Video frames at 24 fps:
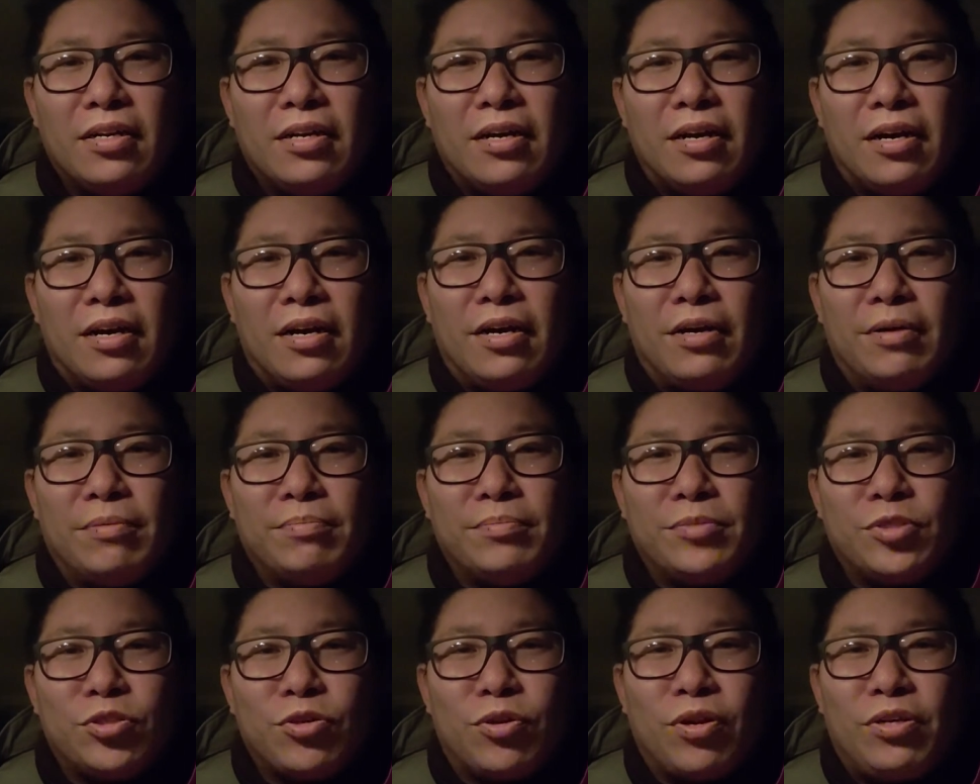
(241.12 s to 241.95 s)
um,
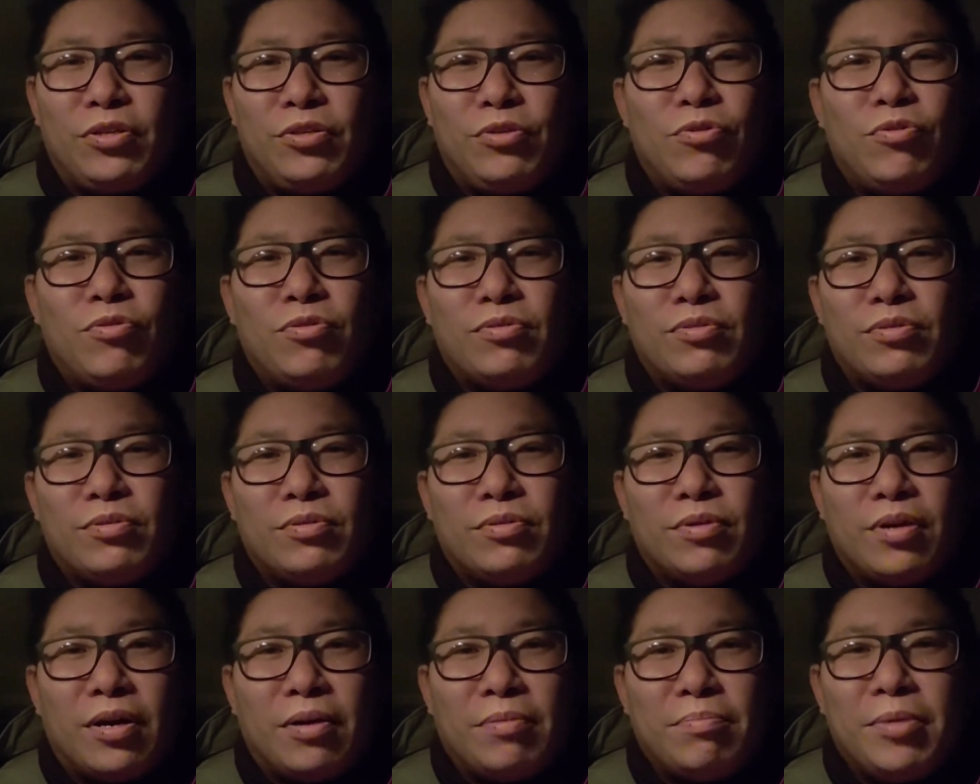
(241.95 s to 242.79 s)
so that you don't
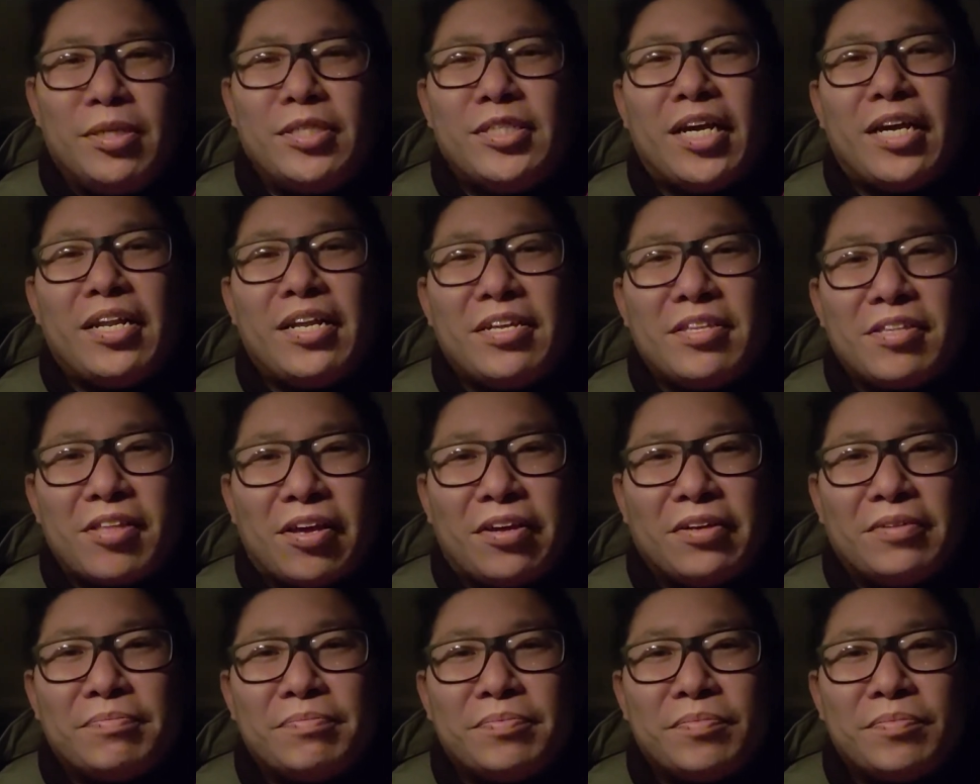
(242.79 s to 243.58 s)
uh, miss anything.